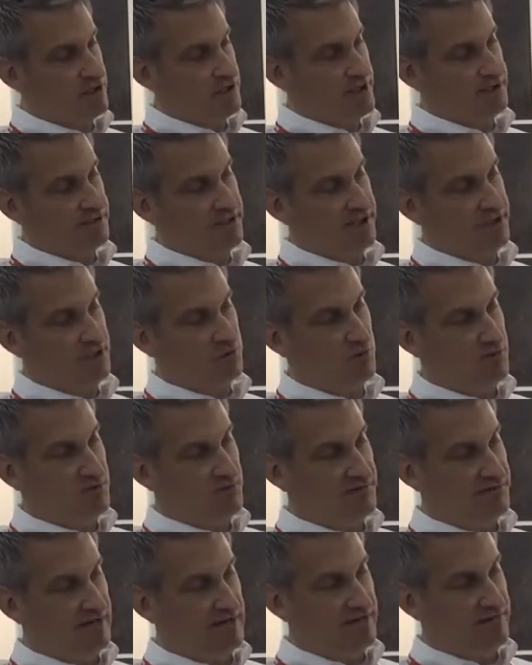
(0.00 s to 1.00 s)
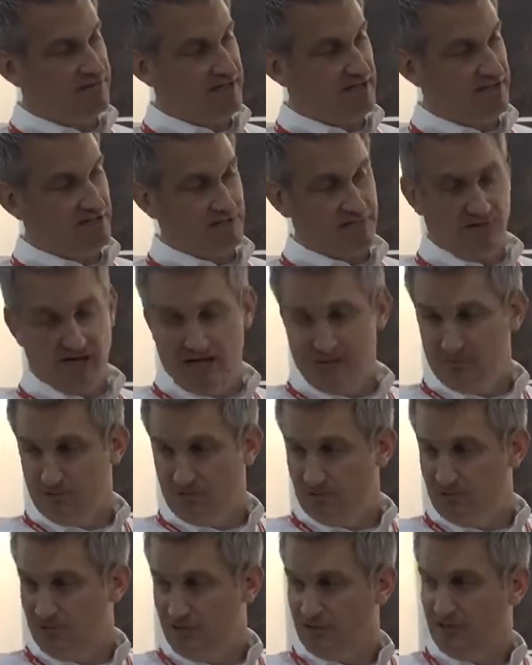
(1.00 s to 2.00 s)
You can take 25 feet of this
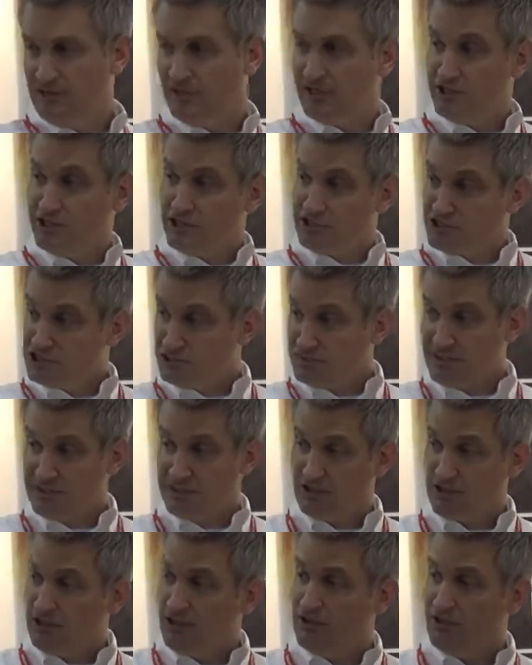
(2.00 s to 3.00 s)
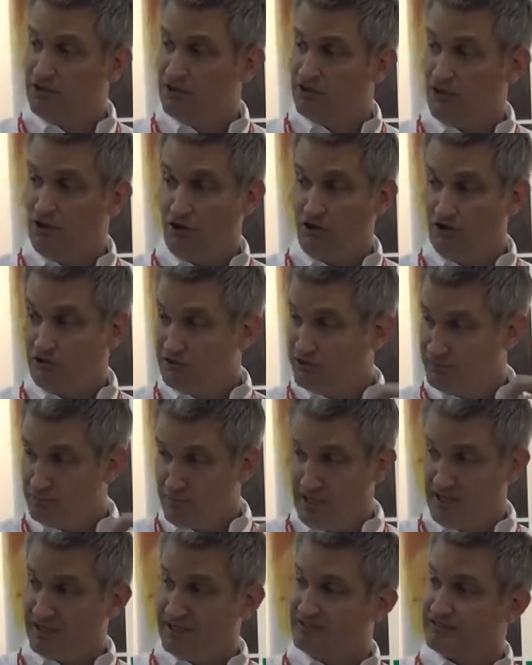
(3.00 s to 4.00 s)
fiber, and you can string it along all the
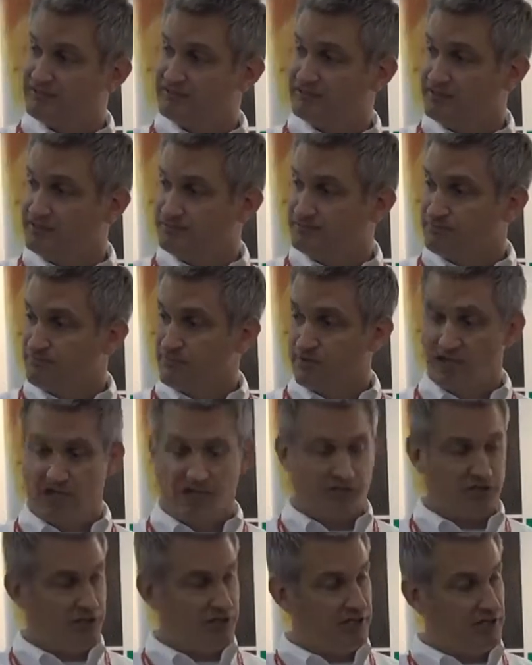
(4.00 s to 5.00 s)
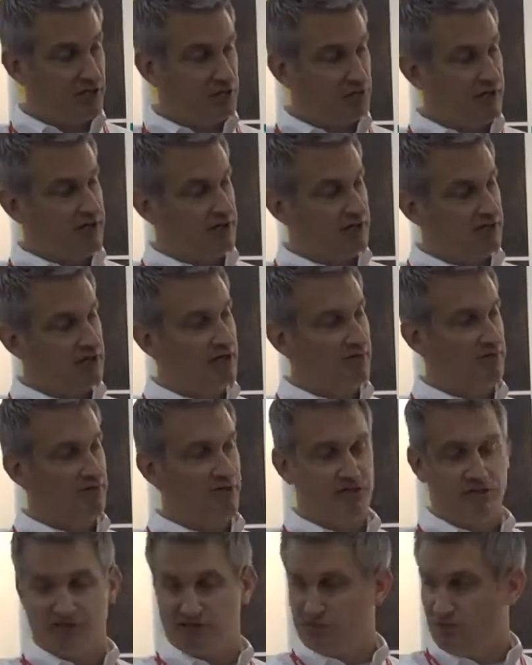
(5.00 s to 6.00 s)
buckets. And so you get greater
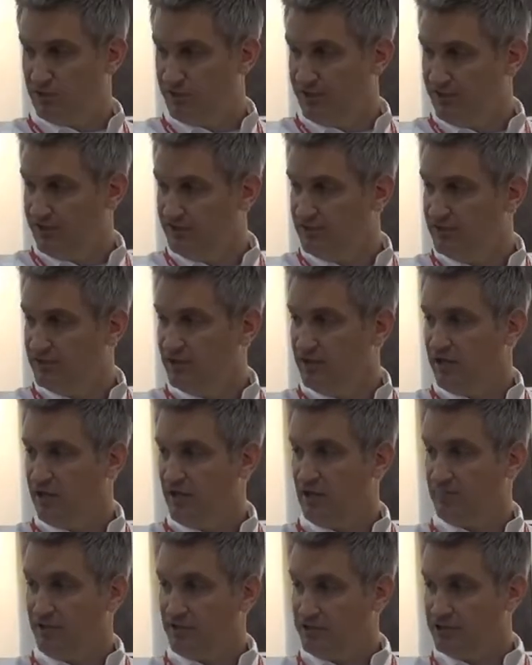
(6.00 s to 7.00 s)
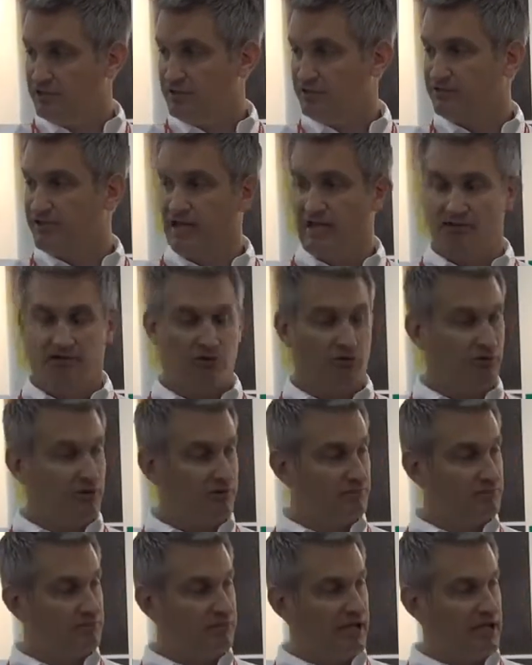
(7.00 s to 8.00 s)
coverage this way by doing it that. The
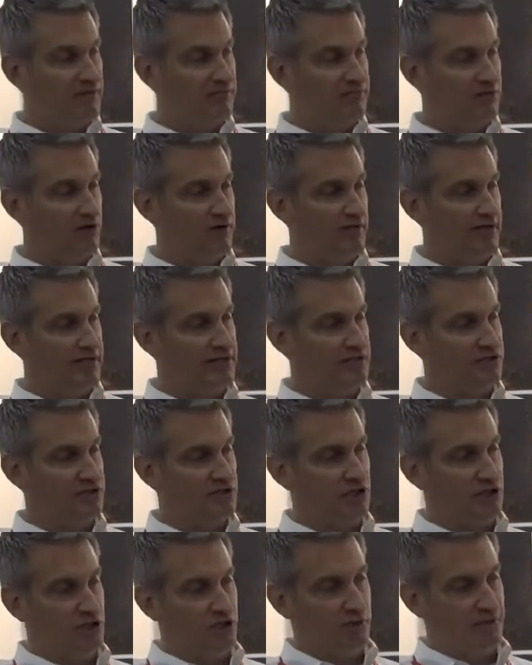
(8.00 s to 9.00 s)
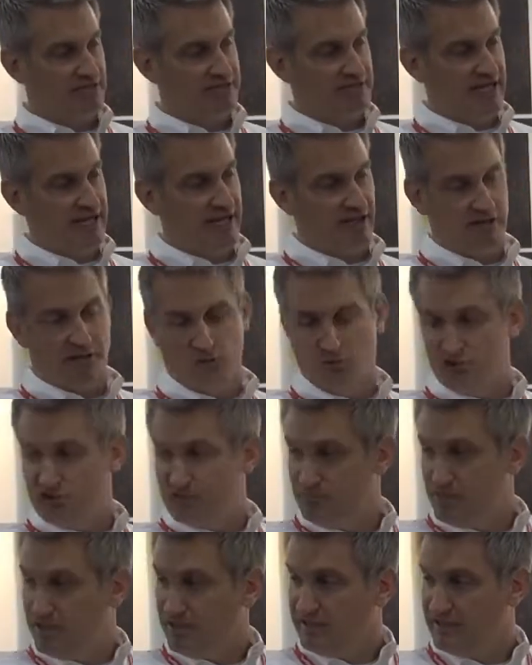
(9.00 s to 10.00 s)
only downfall of that is you don't know exactly
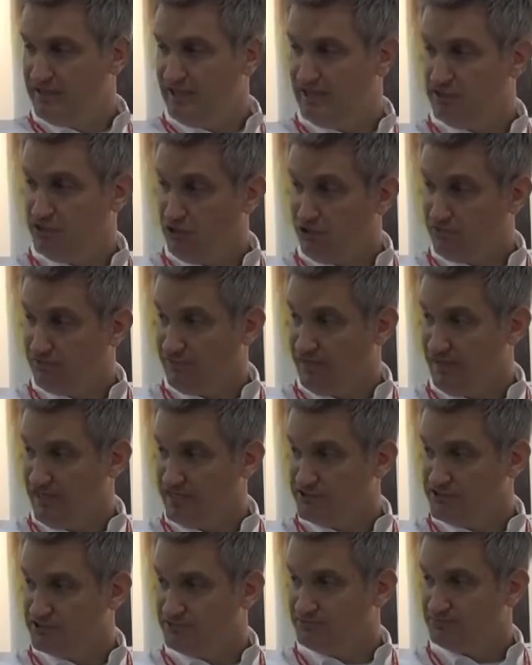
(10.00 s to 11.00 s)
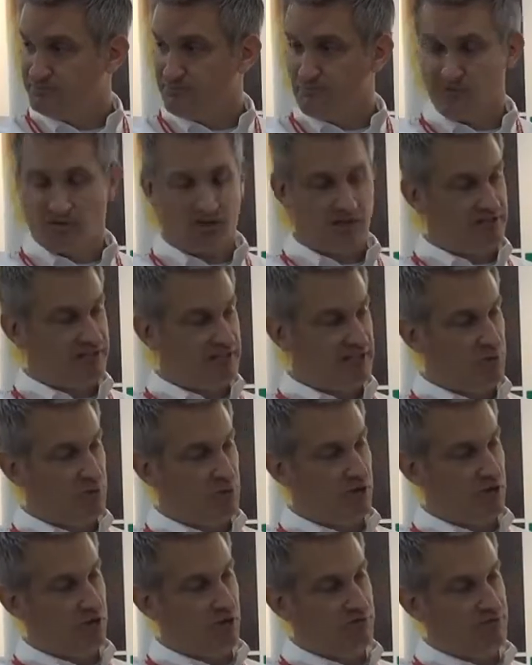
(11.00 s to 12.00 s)
which bucket had the arc flash, because
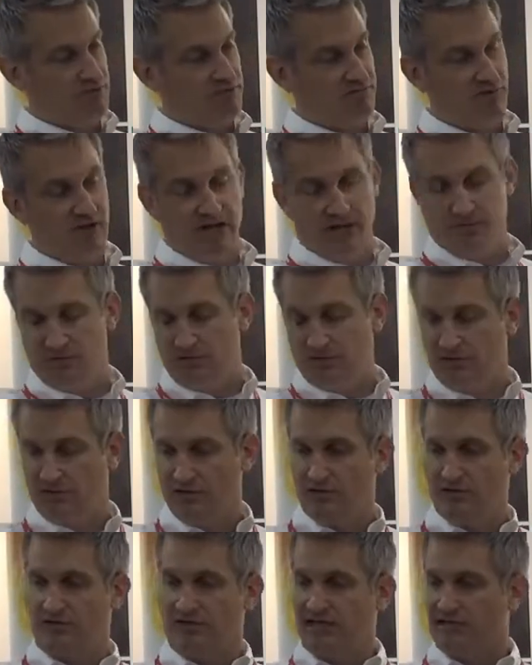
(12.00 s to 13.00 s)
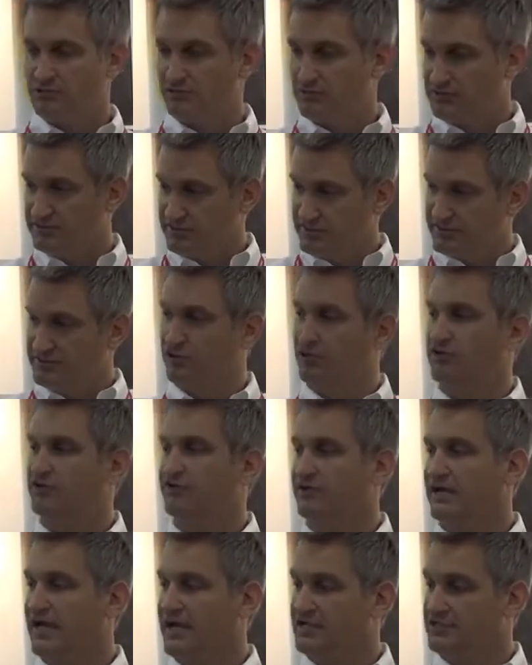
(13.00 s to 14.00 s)
anywhere along this fiber, that's where it sees the
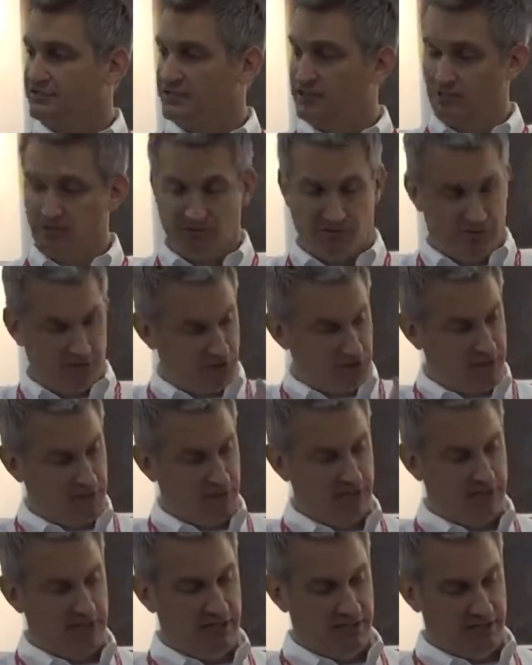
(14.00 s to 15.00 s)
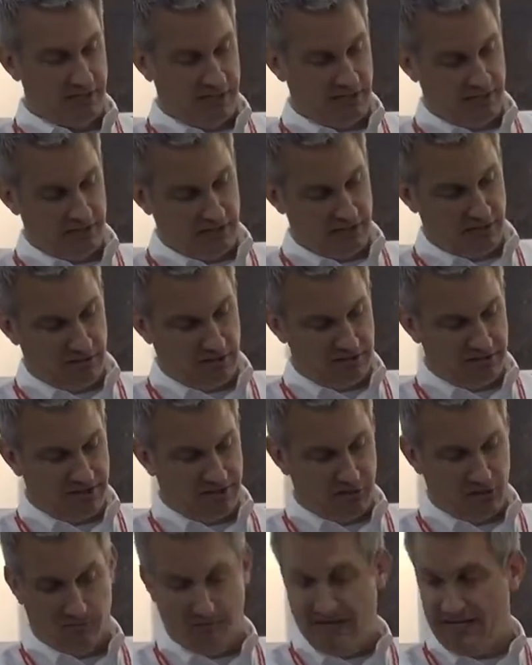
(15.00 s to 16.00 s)
arc flash, and it would then channel that
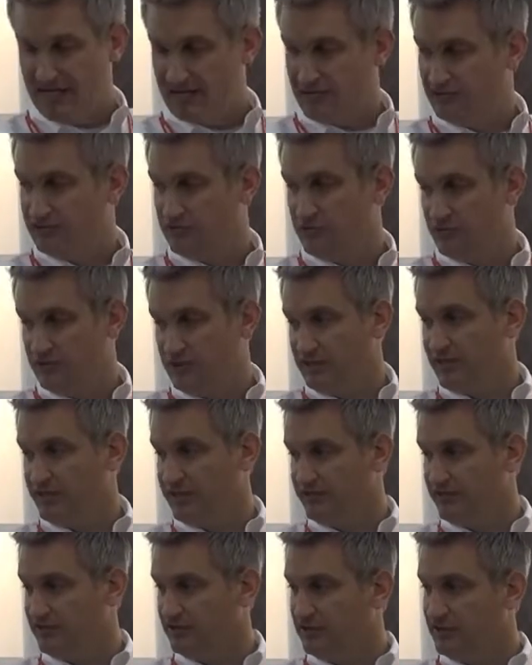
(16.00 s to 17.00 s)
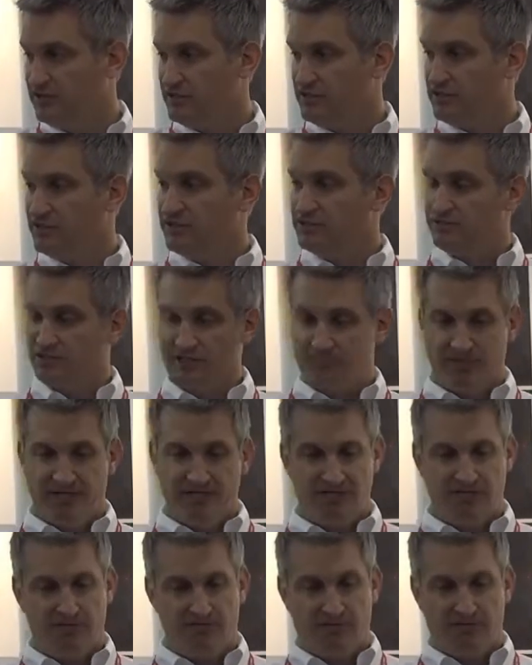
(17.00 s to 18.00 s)
signal back into the relay here. So it
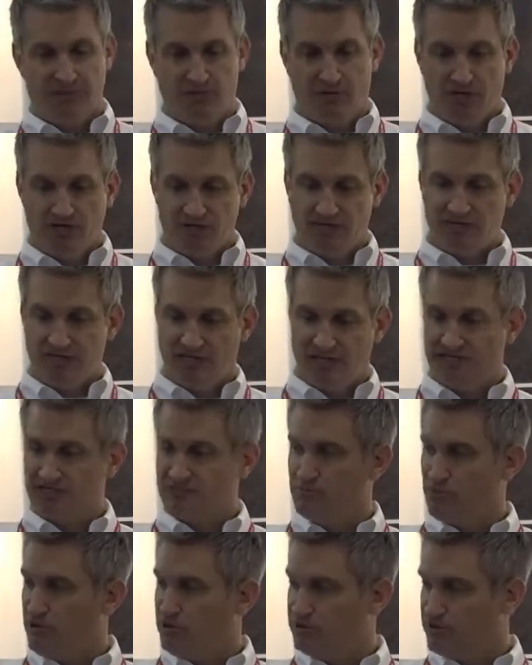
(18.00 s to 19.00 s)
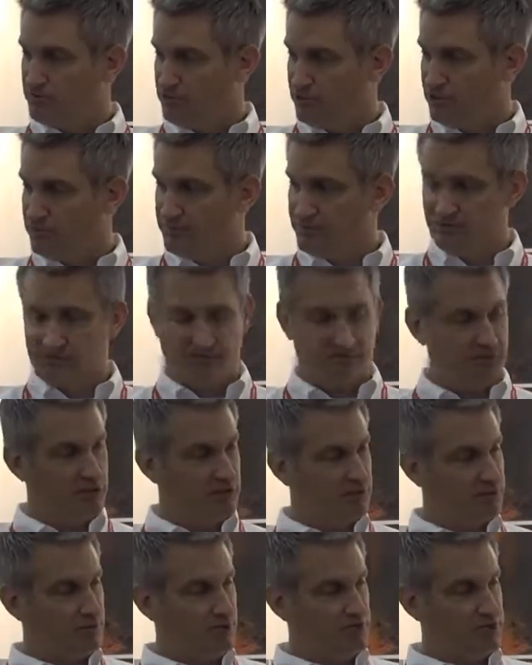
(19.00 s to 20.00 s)
depends. If you have a bunch of tight, small compartments,
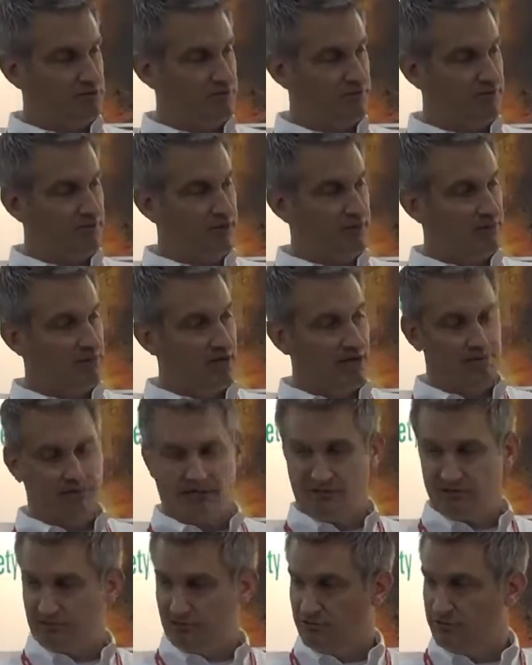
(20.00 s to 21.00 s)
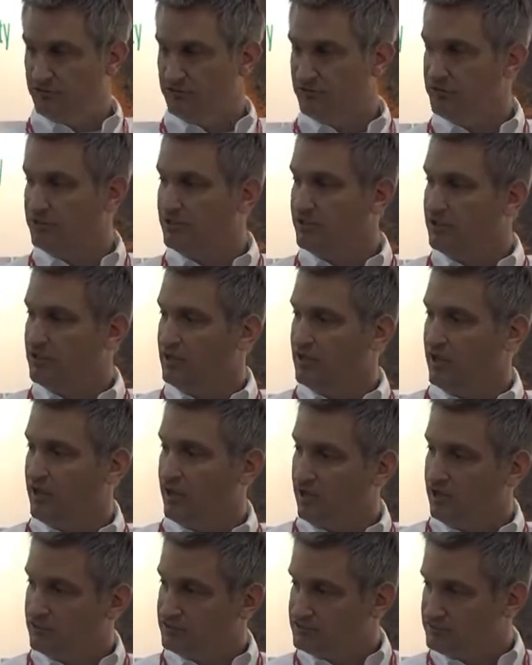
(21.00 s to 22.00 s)
you would probably use a fiber optic to
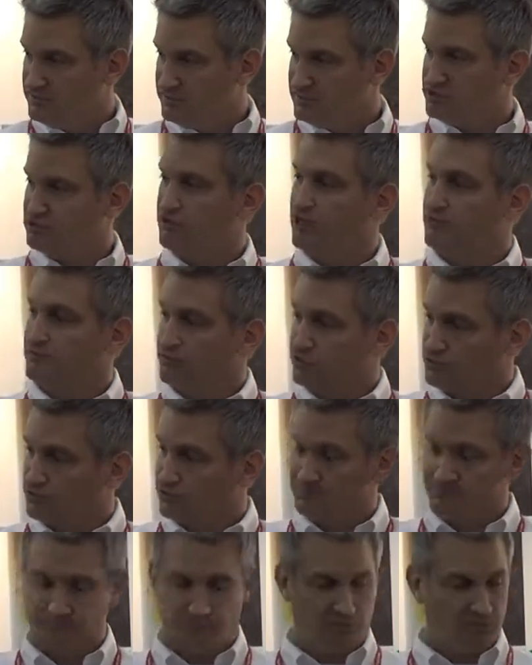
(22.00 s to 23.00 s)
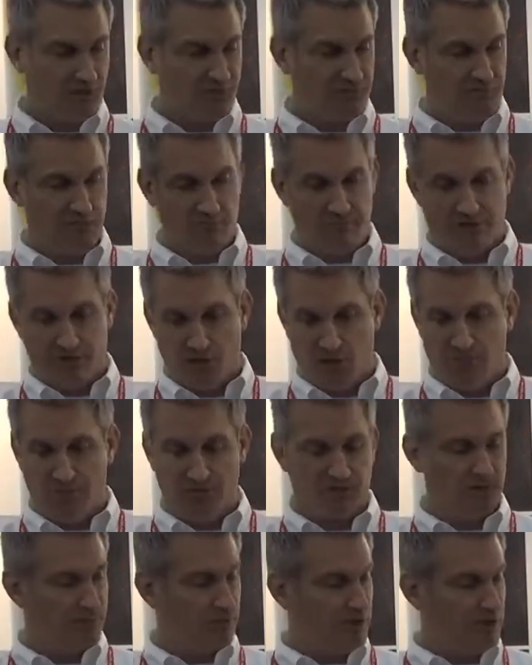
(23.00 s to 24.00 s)
be strung through them. If you have a big
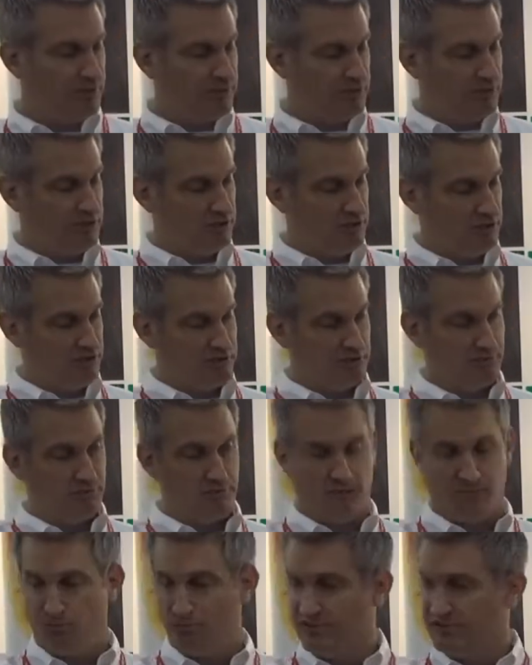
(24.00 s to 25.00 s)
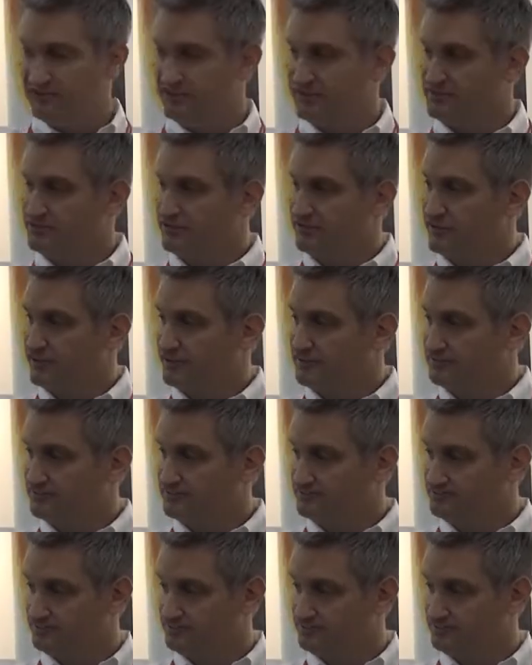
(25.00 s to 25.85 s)
open compartment, you'd use a point sensor there.